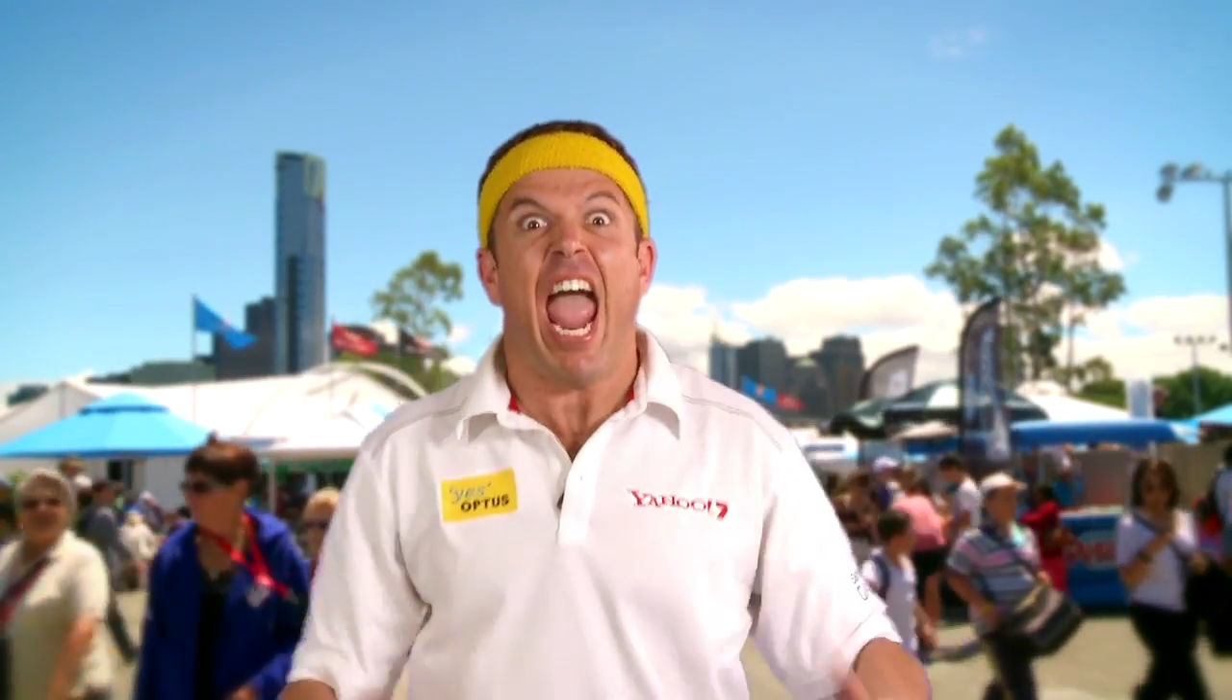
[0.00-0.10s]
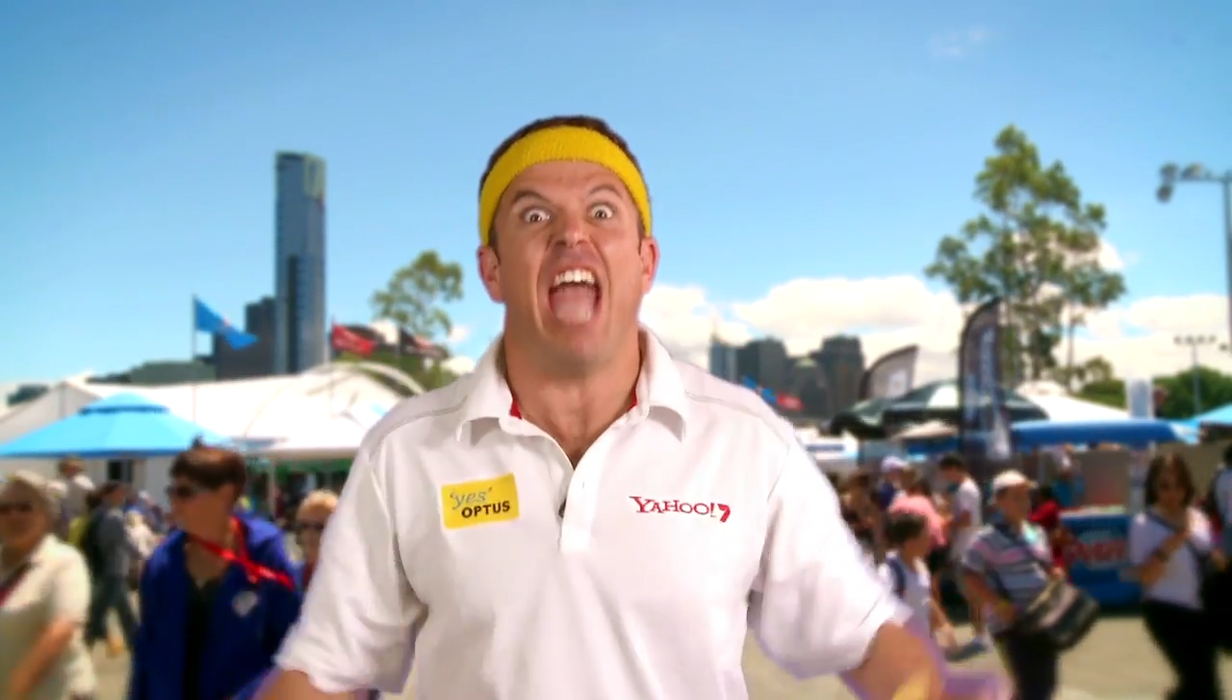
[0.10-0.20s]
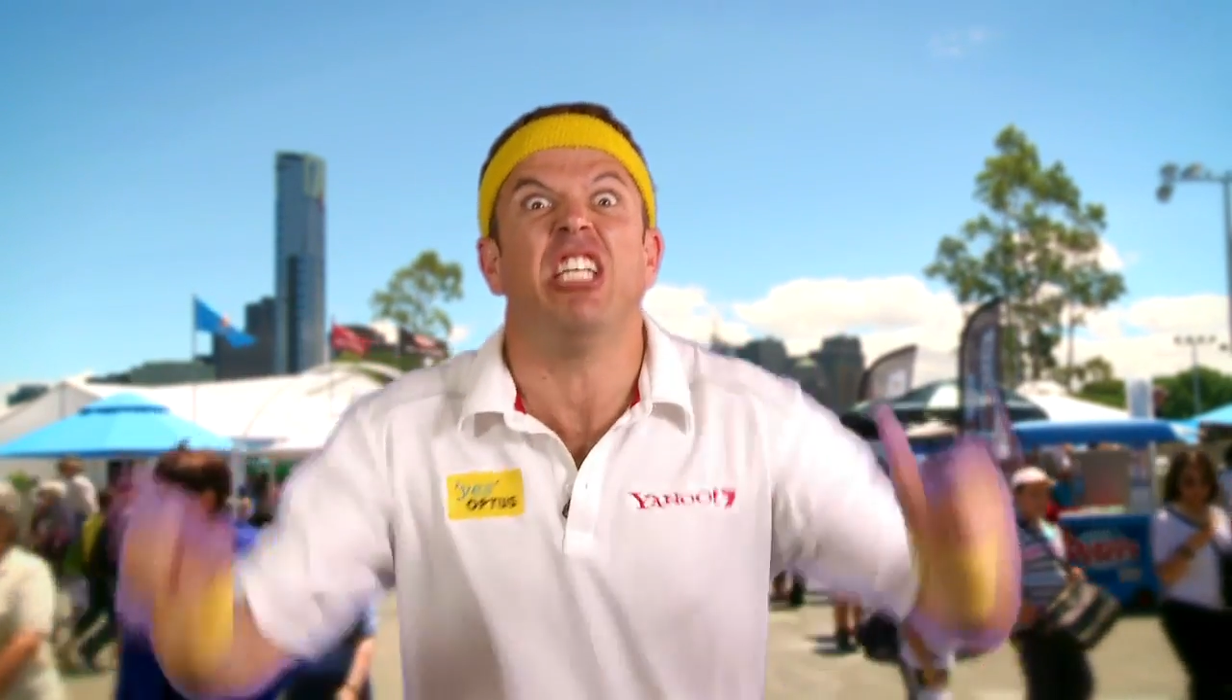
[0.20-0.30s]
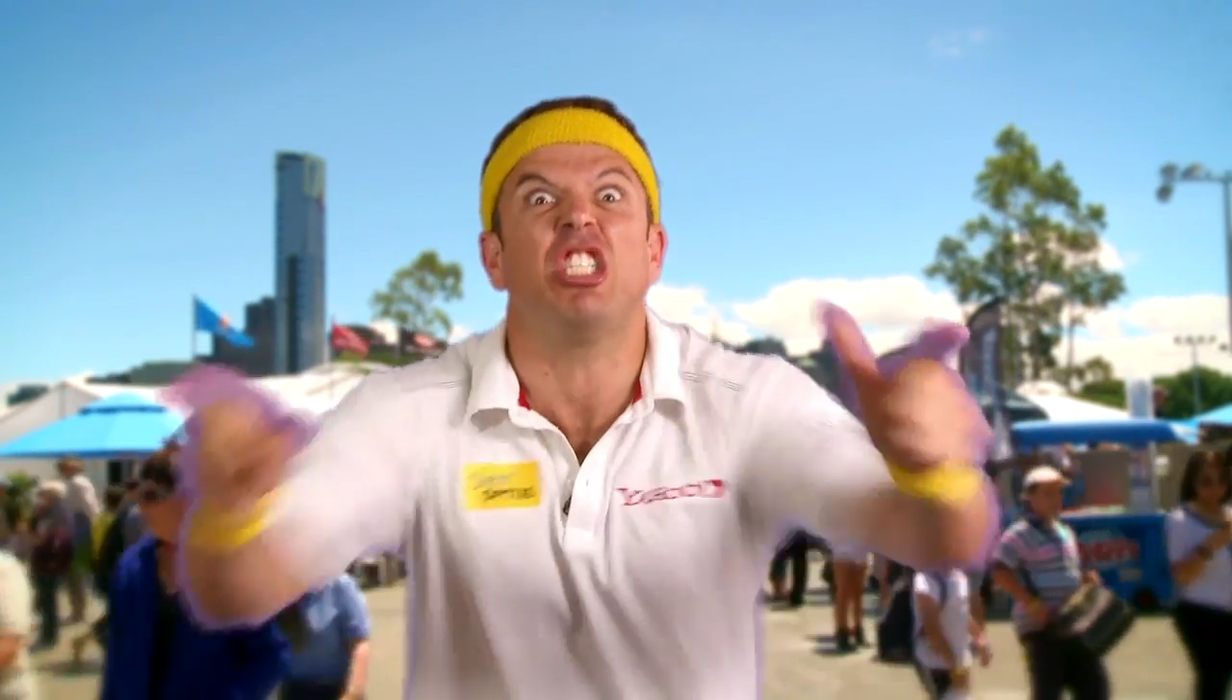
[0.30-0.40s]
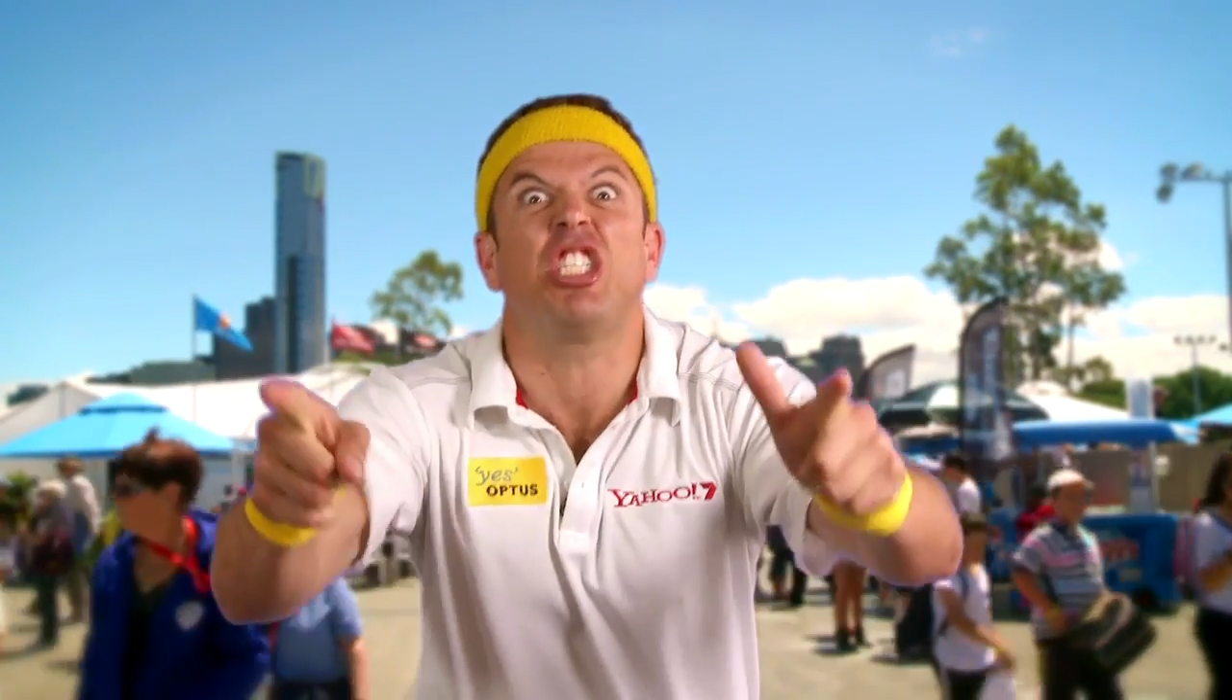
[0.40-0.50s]

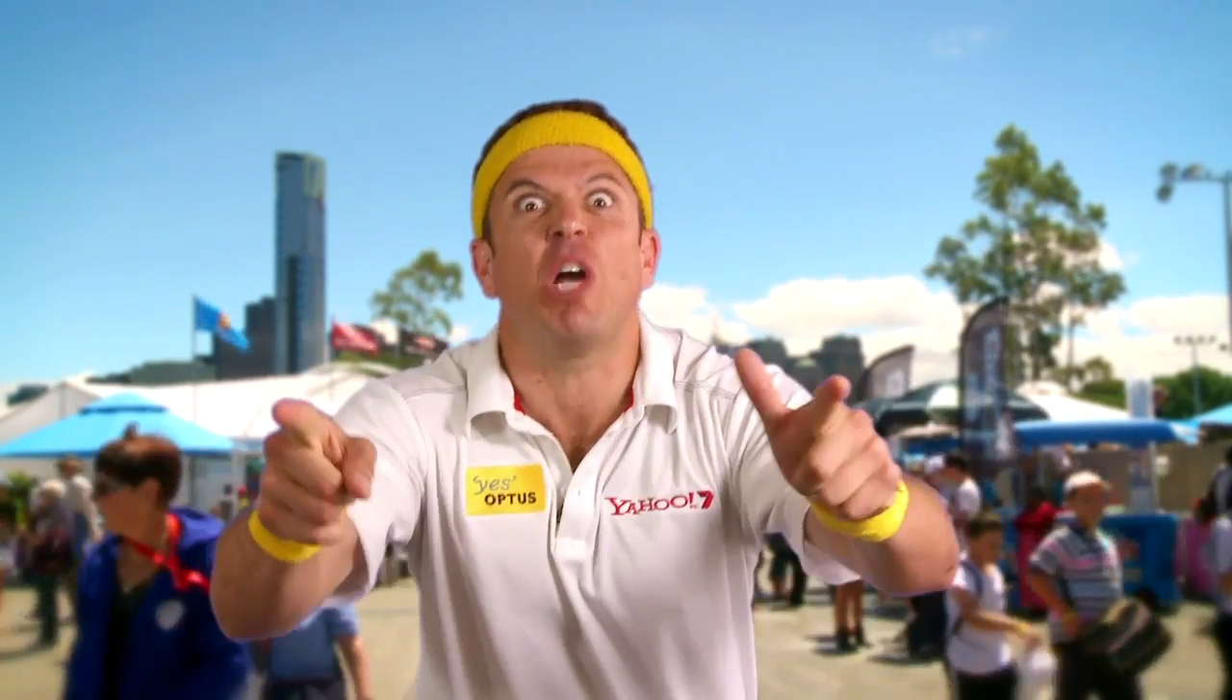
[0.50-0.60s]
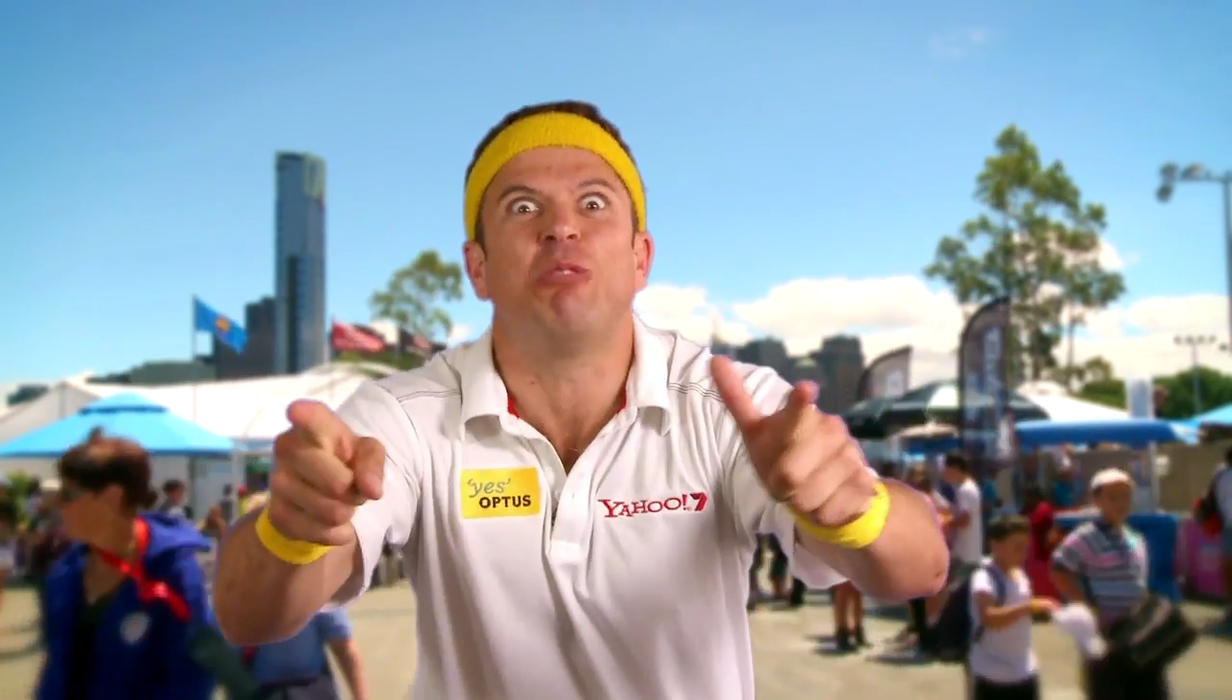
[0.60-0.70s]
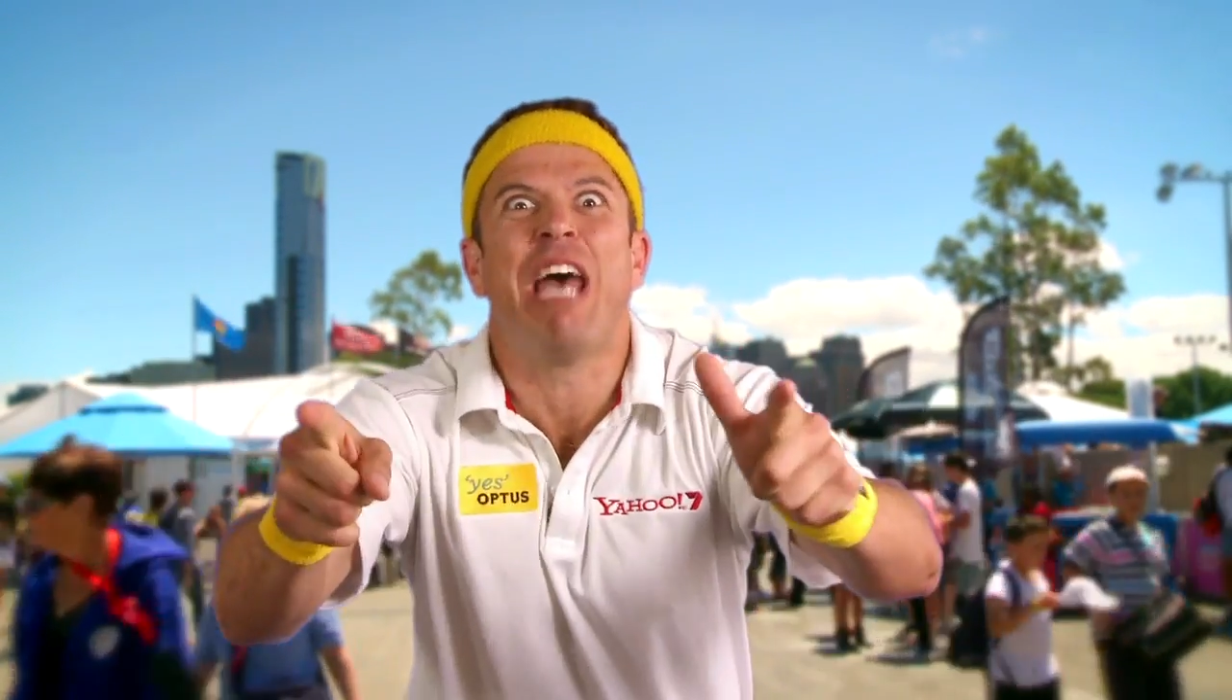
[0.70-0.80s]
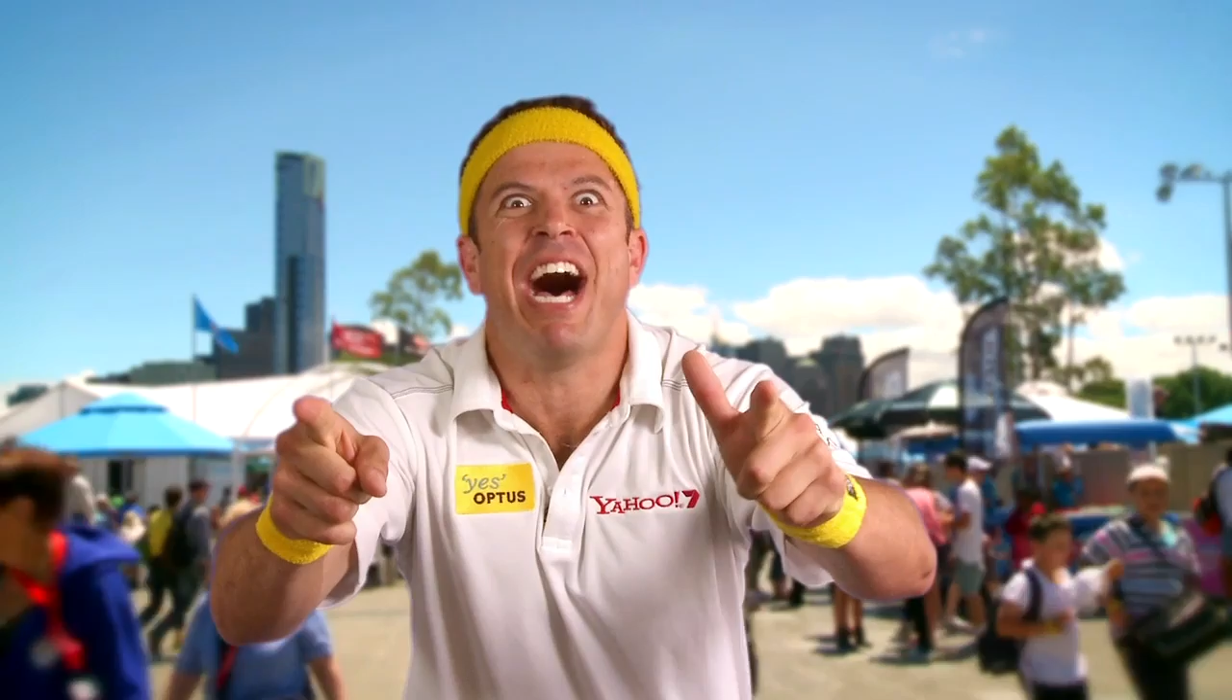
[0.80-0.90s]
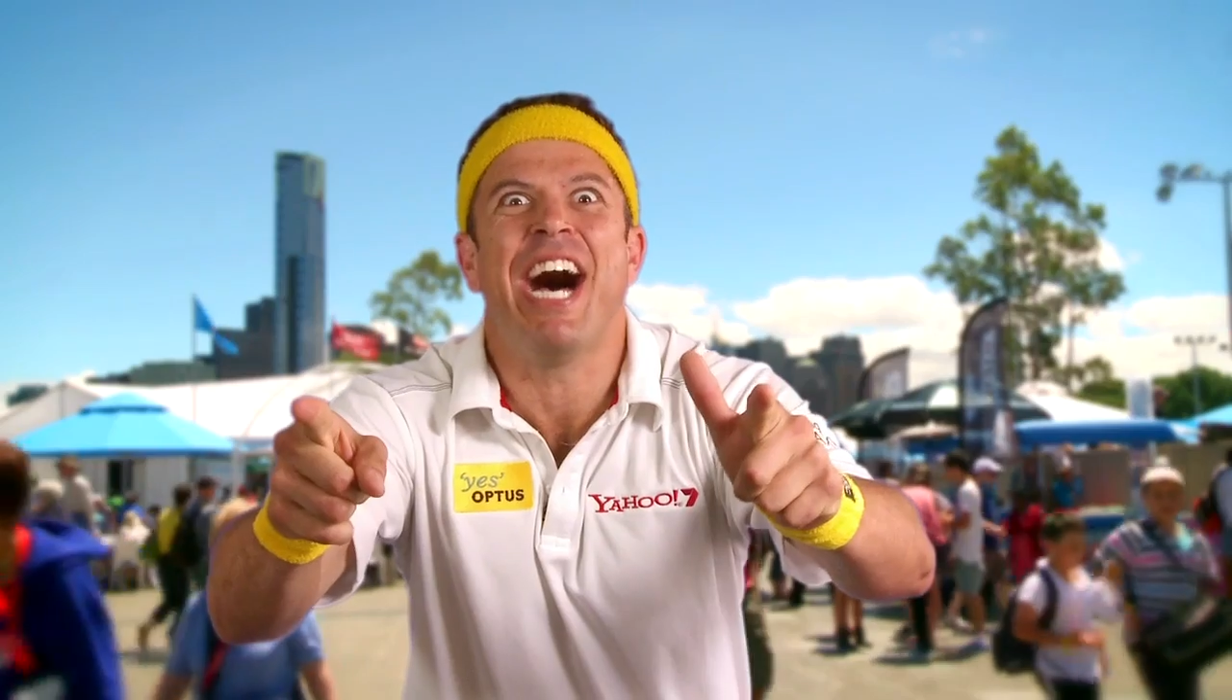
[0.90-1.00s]
and it's
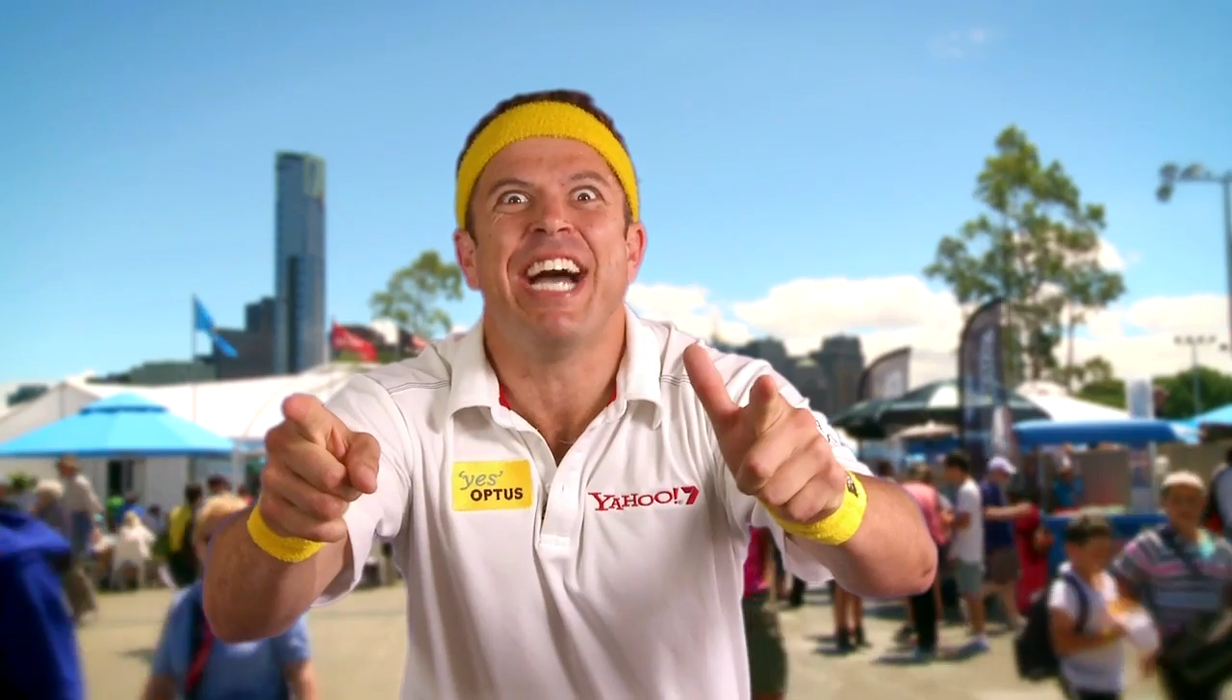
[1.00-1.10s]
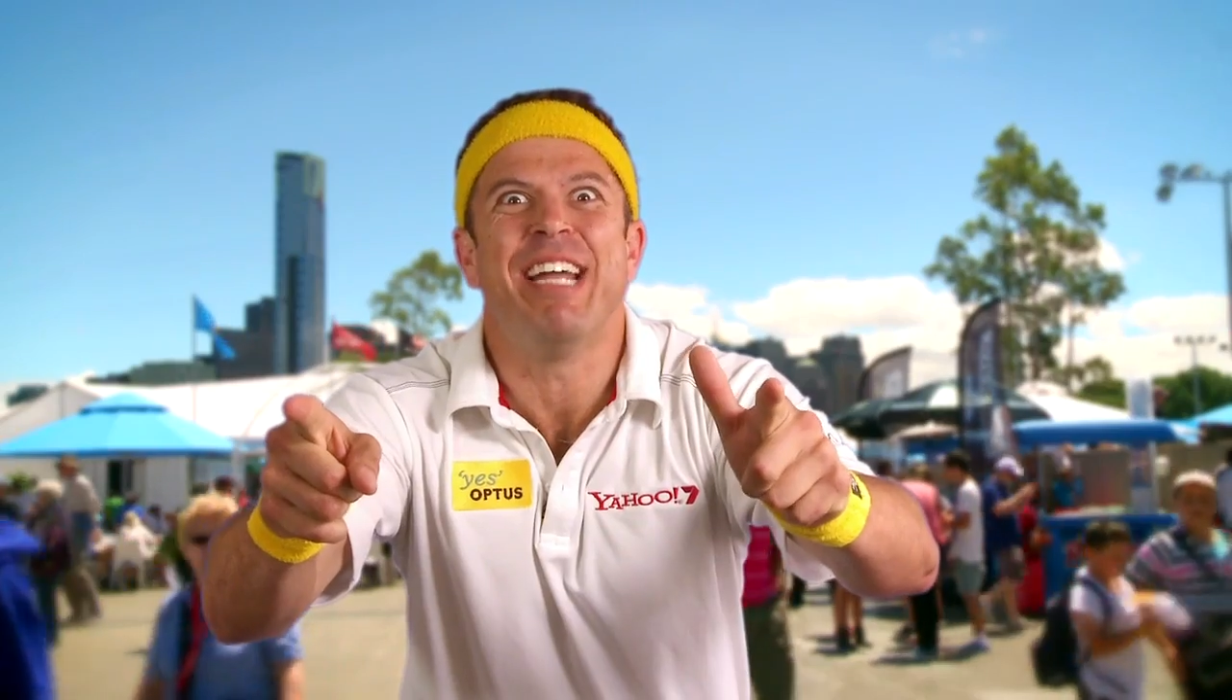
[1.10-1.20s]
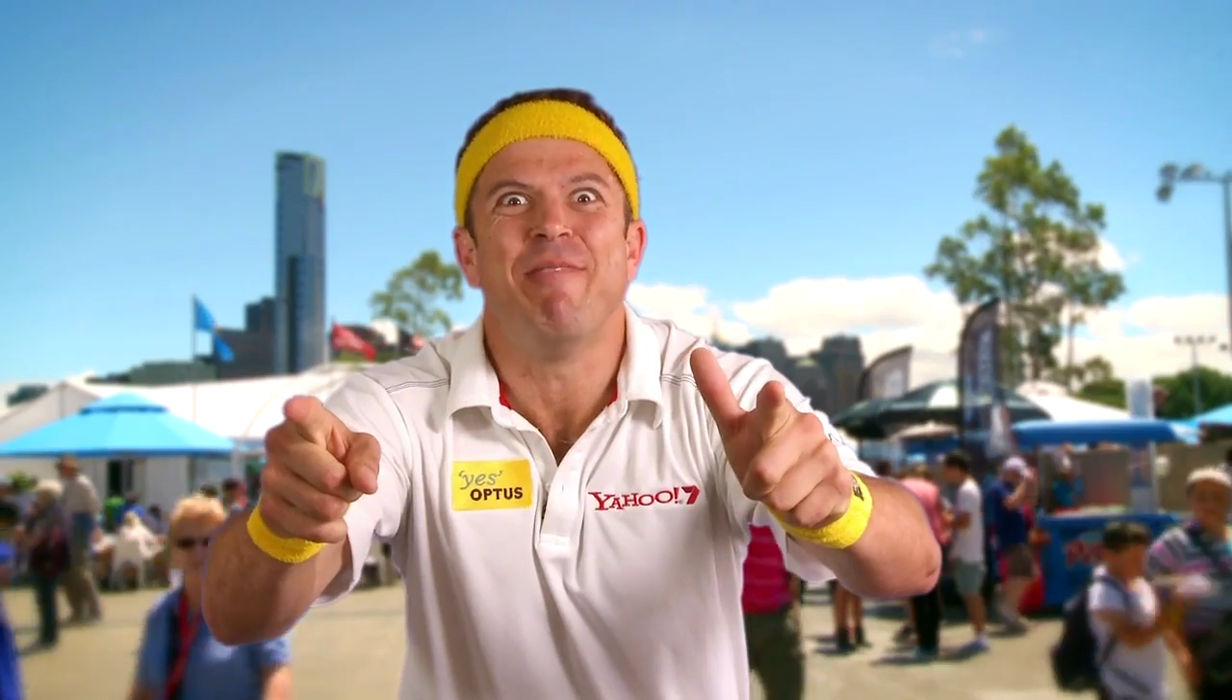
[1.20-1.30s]
showtime.